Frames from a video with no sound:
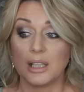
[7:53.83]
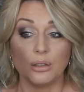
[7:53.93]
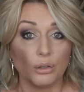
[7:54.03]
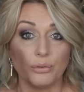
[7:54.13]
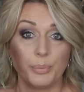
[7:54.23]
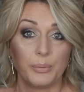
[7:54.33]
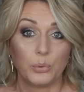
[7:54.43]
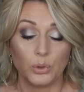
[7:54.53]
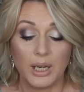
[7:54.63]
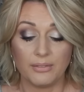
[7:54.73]
A lot of
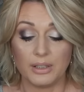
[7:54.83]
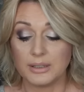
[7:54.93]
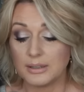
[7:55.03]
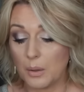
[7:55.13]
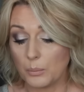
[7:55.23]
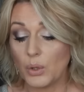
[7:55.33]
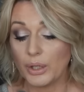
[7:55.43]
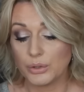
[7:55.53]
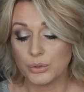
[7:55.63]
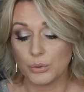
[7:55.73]
people love it, so I'm
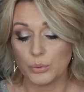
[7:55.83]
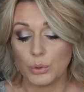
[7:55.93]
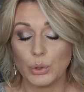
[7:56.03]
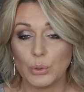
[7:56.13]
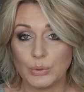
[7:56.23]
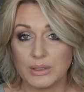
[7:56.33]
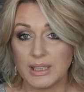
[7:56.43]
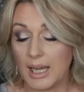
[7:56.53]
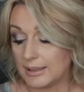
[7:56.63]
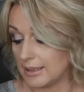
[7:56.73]
going to use
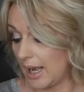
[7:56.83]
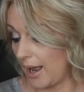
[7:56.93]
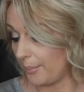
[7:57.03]
that